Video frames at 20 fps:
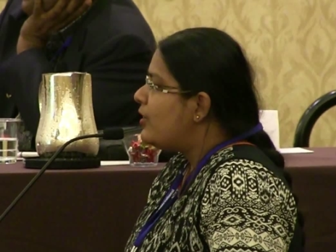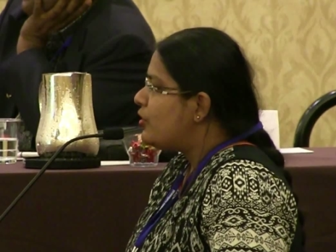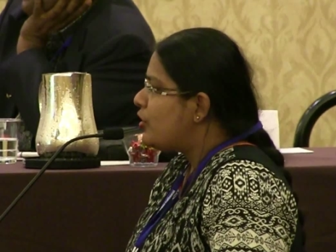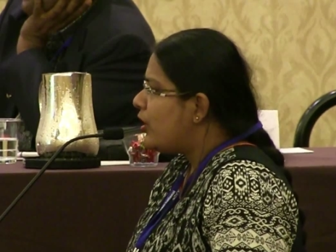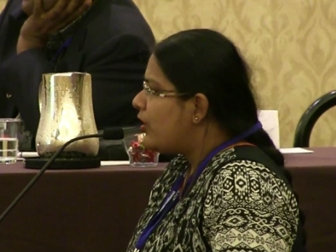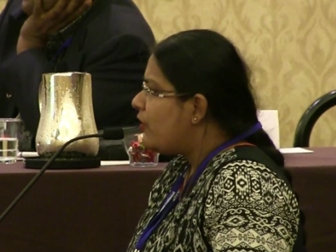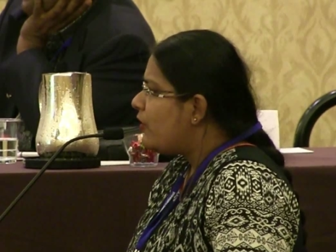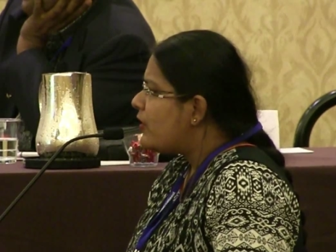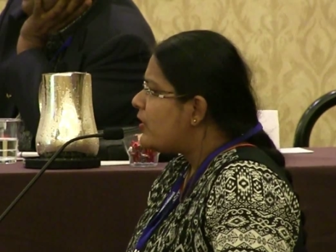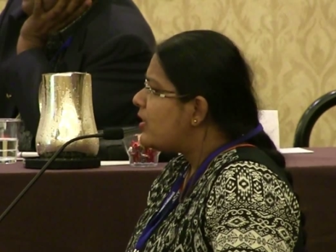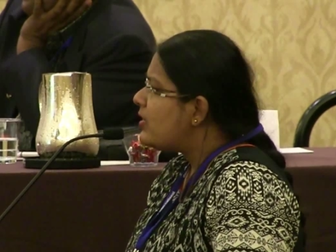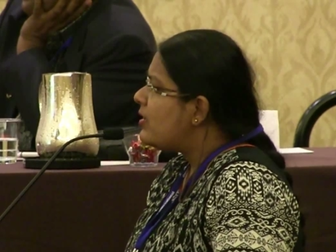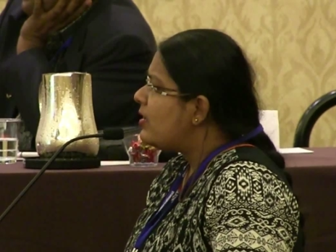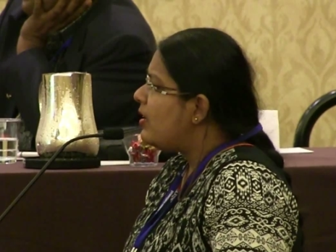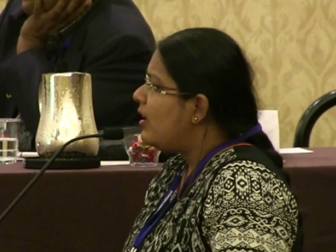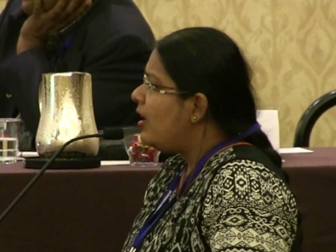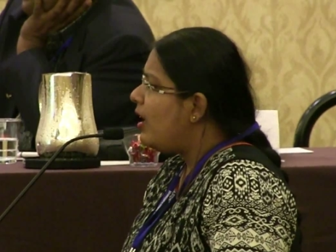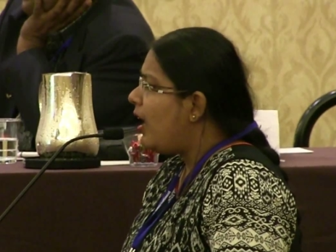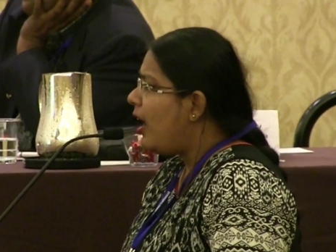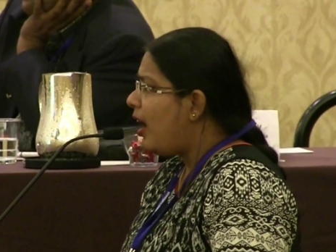generated
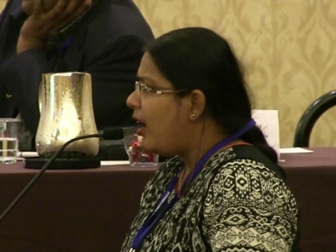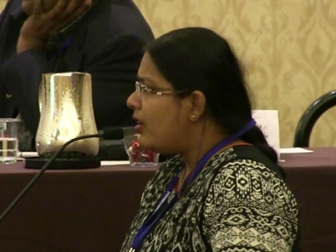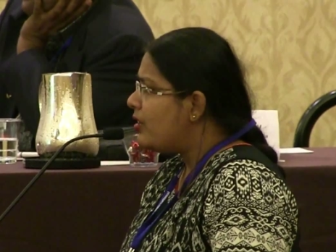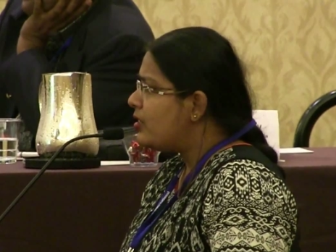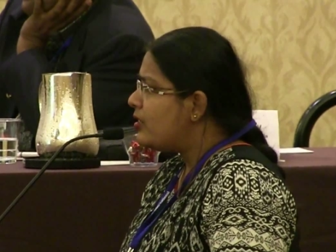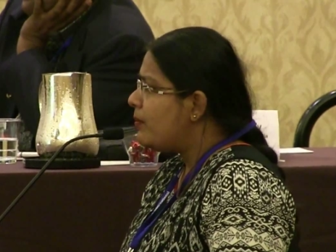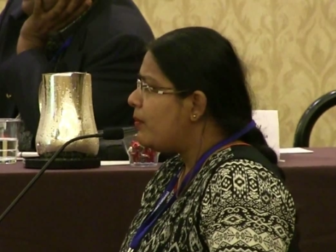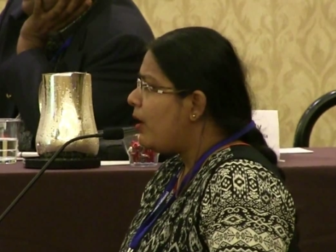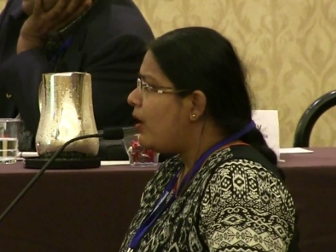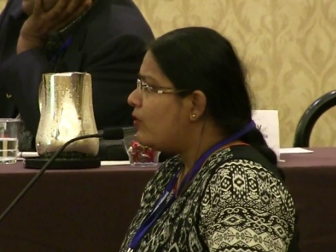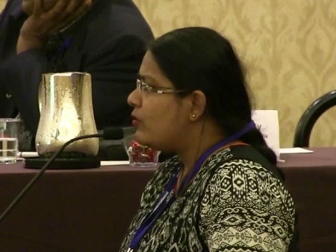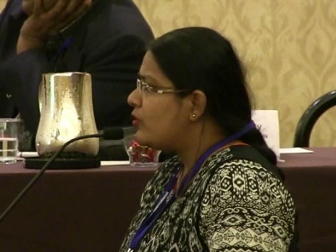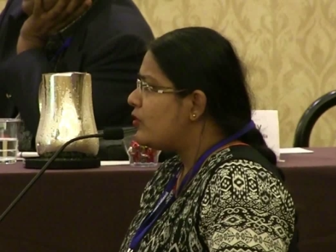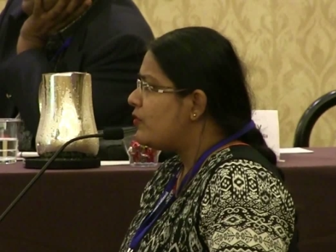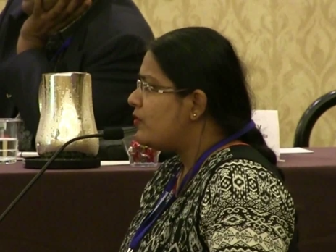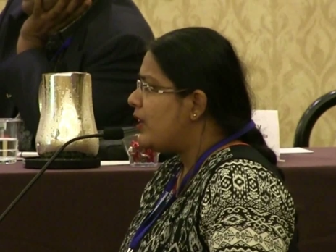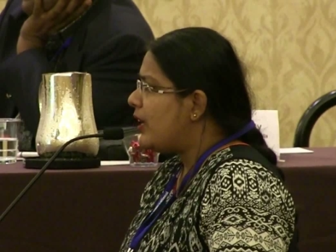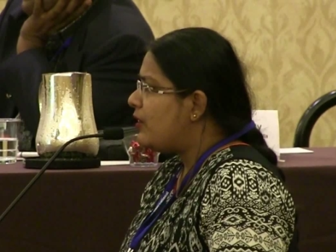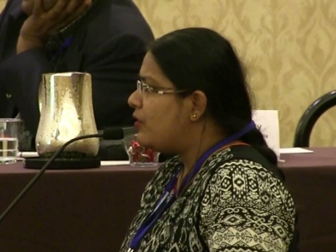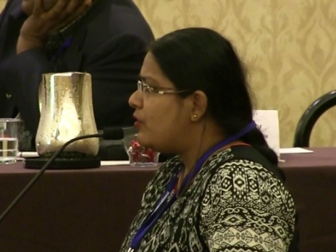large amount
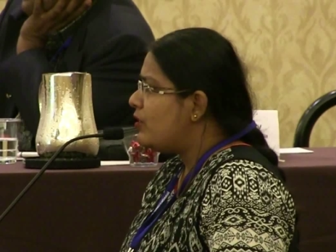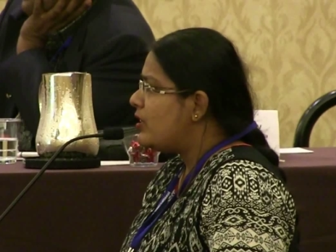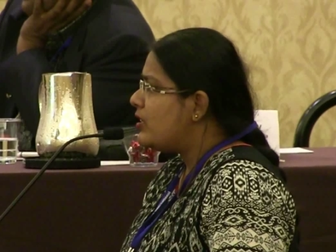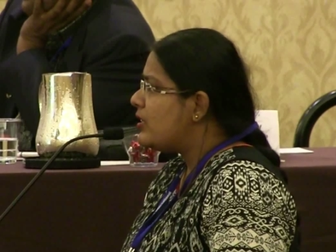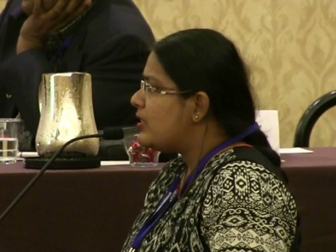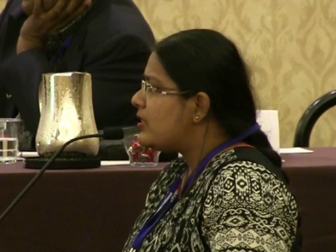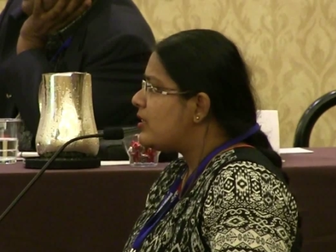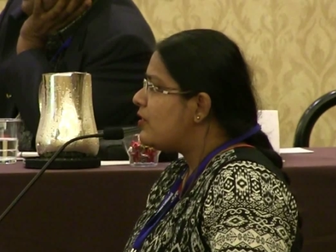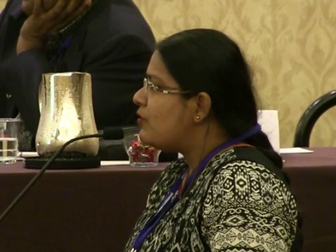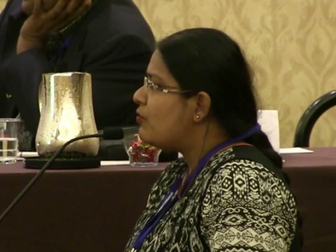of detritus,